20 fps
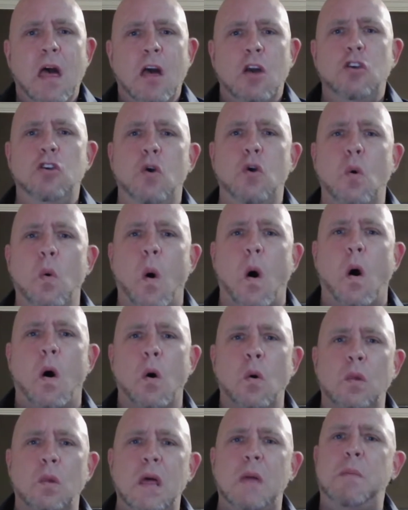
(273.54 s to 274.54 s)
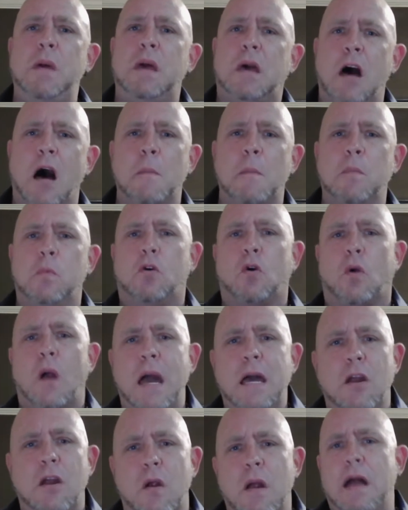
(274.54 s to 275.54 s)
You only become
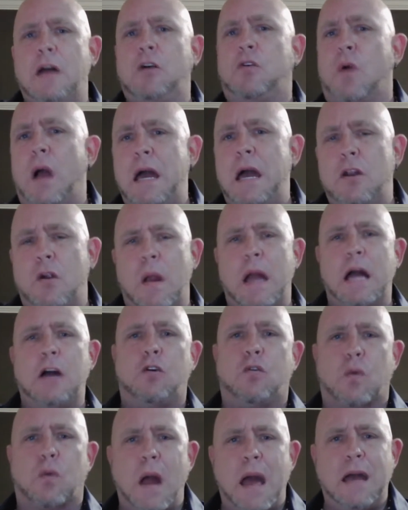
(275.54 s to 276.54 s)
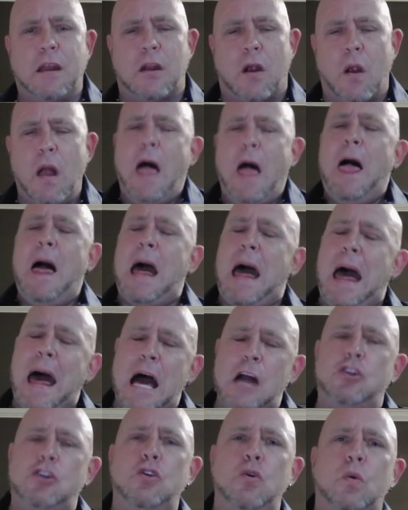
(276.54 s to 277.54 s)
greater and greater and greater
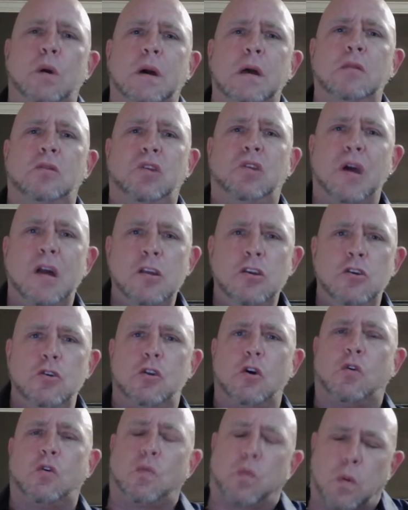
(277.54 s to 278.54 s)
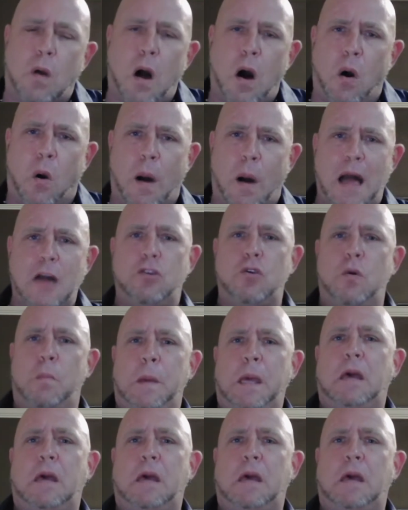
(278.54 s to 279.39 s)
as you continue to grow, as you